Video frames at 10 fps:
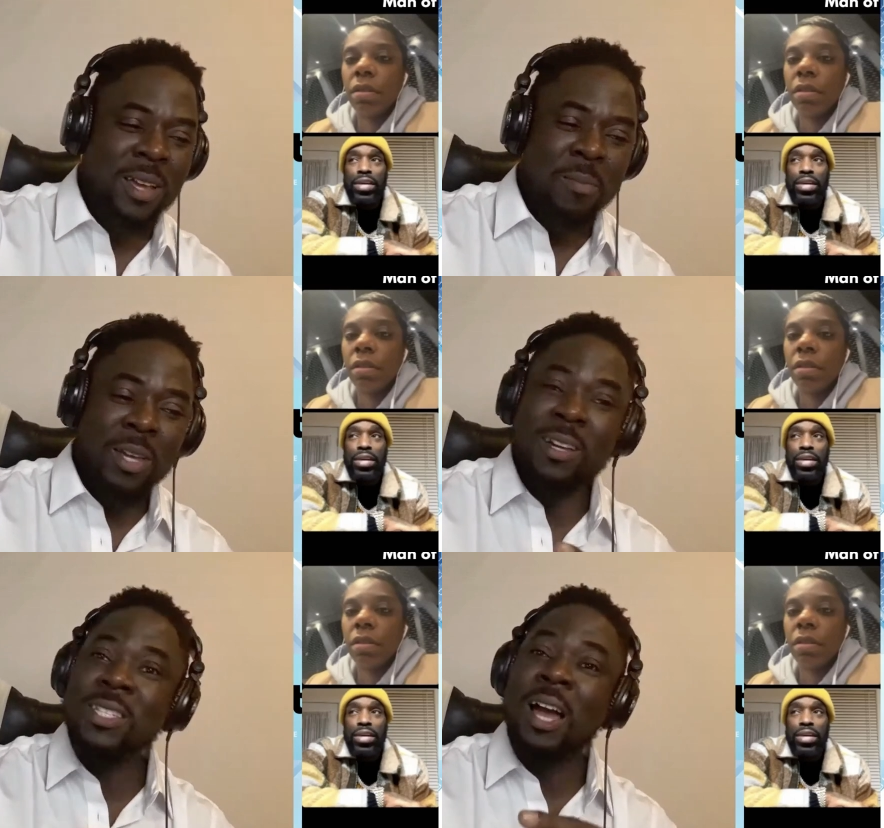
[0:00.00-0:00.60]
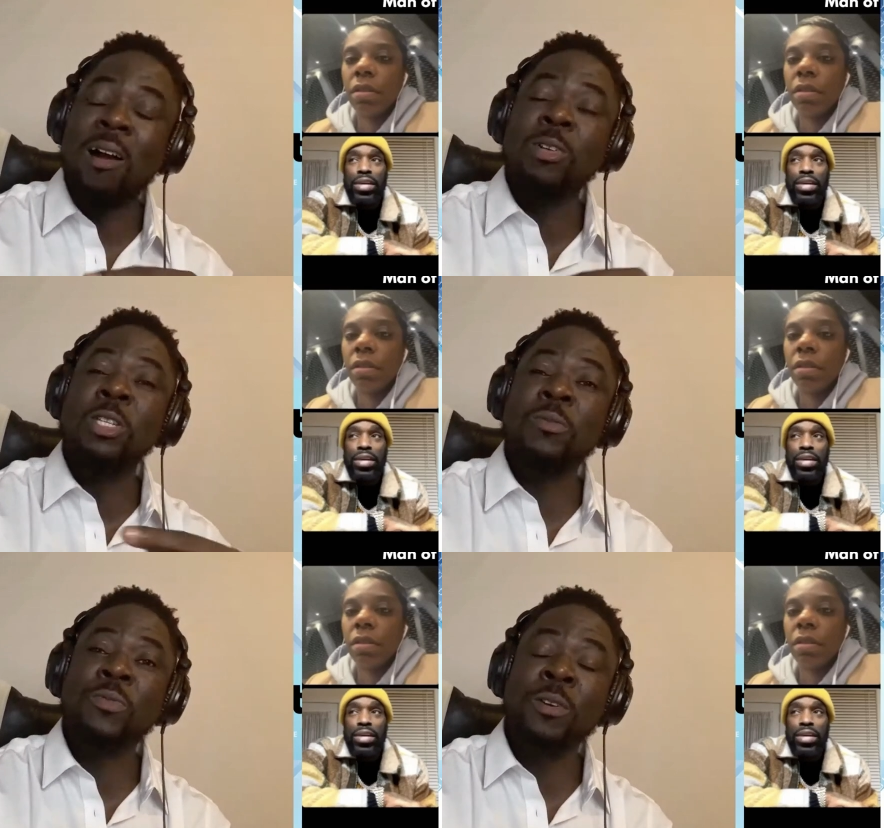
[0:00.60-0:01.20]
Speaker 1: because how
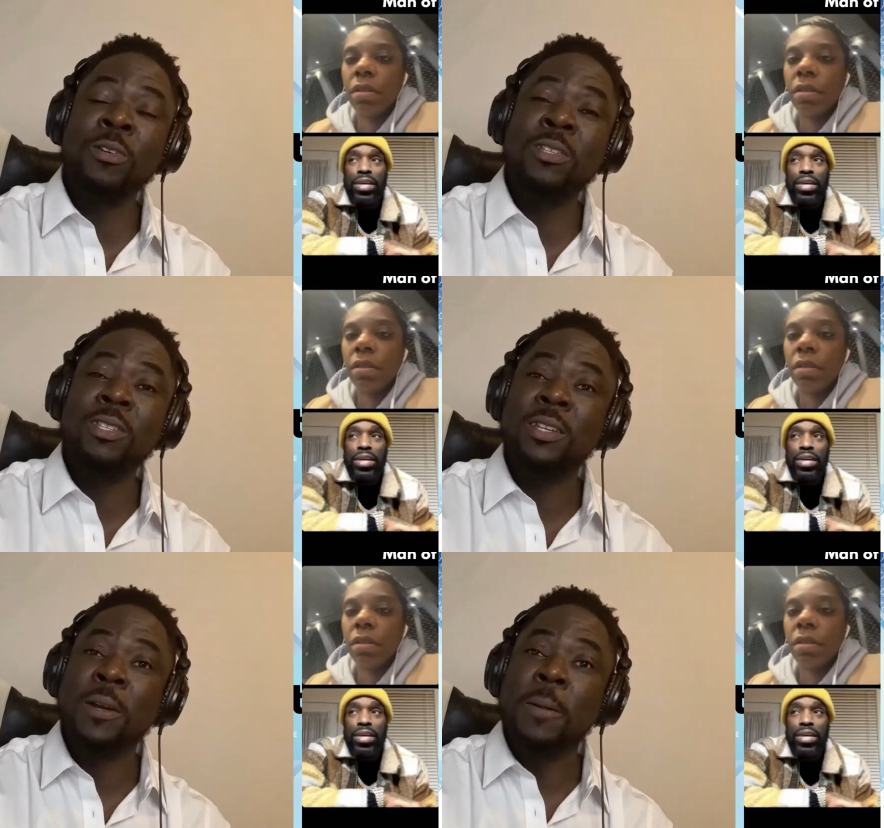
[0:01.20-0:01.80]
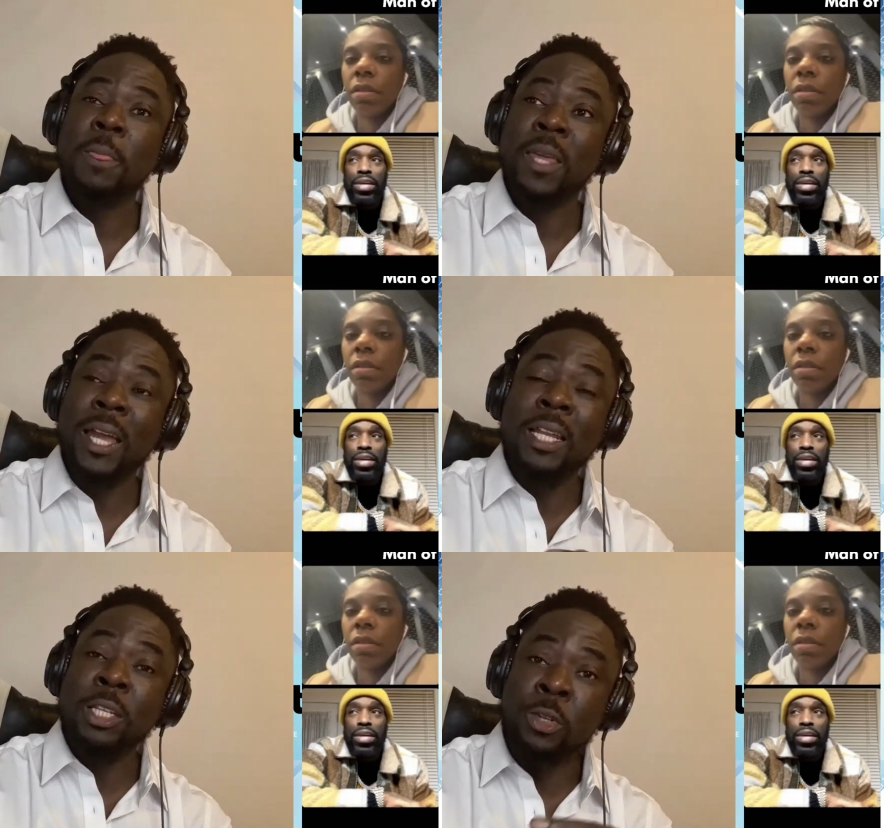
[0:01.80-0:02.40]
she feels,
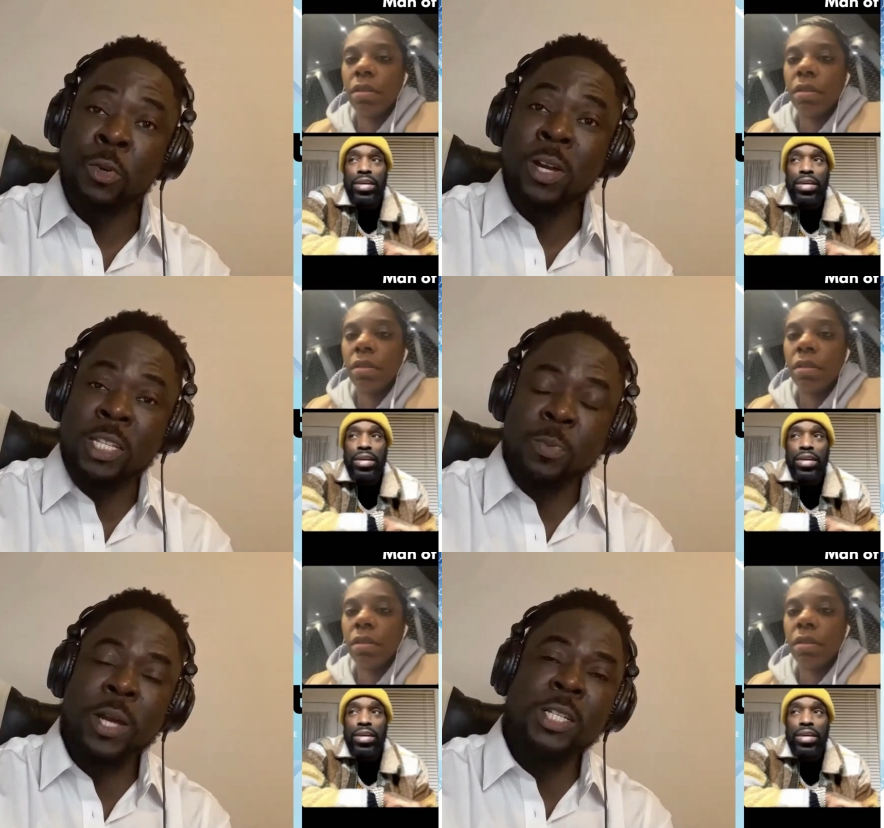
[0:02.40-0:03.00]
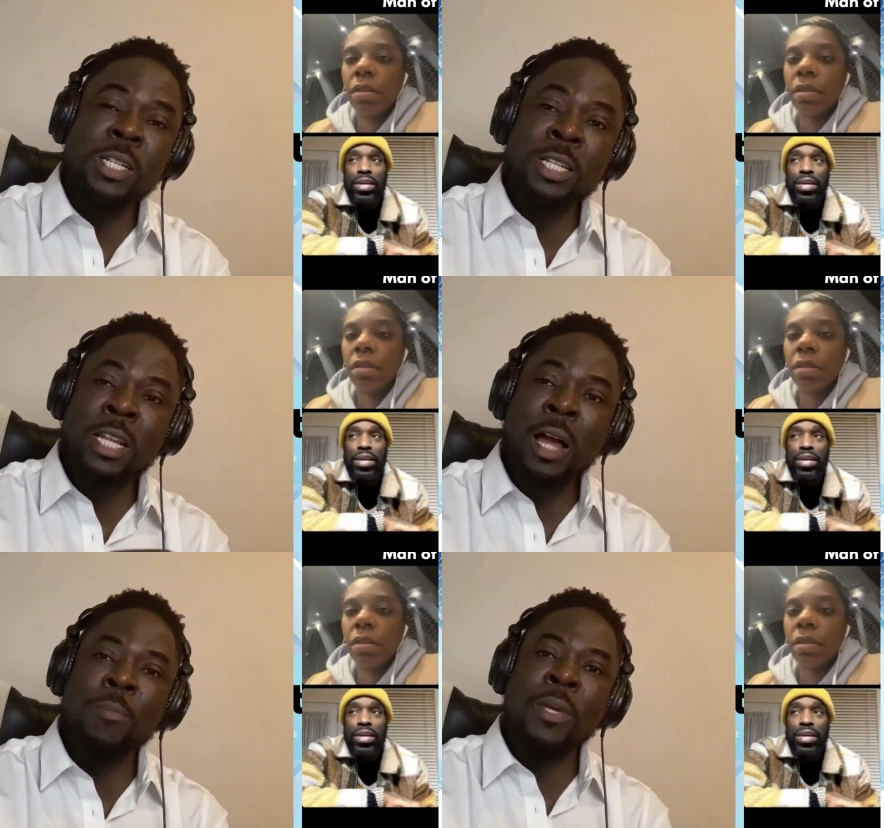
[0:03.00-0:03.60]
and you especially
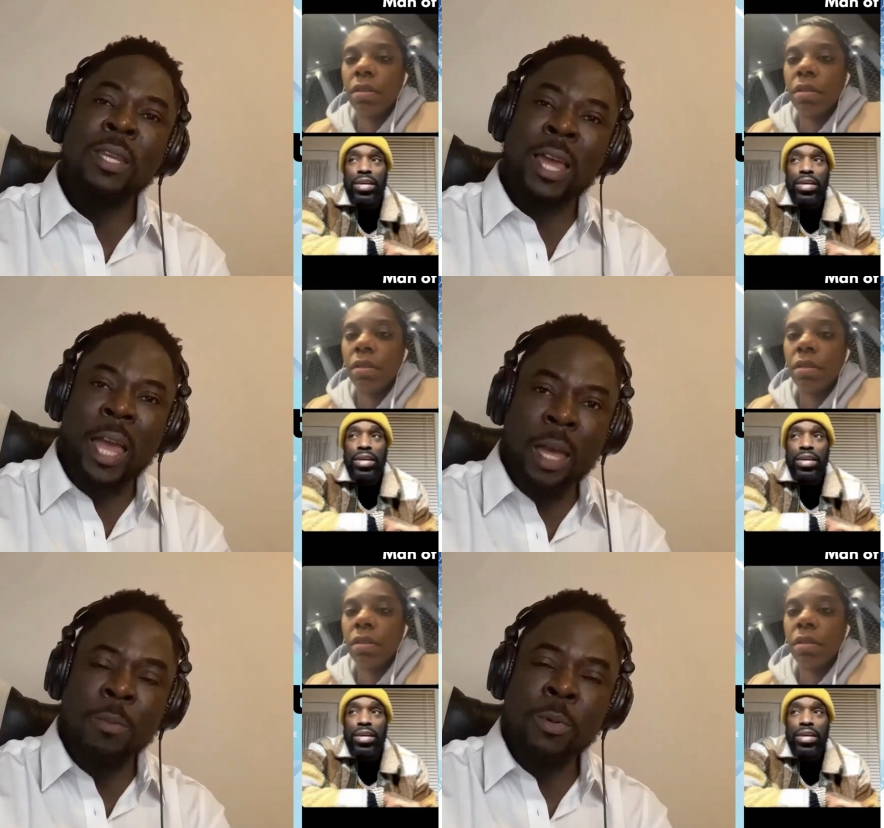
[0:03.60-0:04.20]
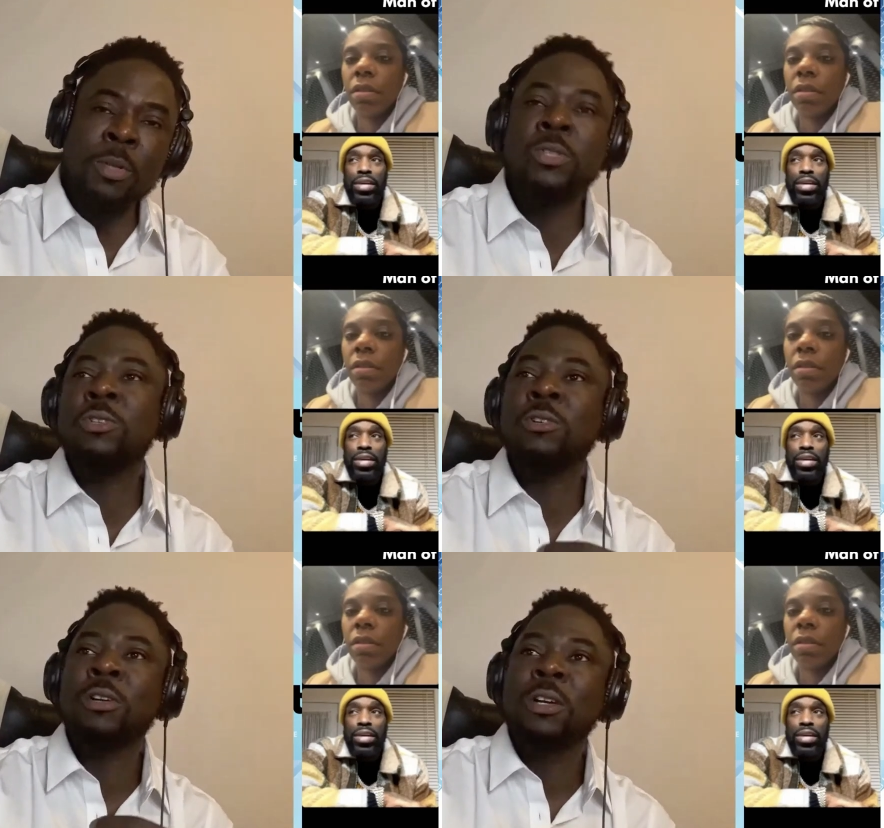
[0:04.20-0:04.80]
not being able to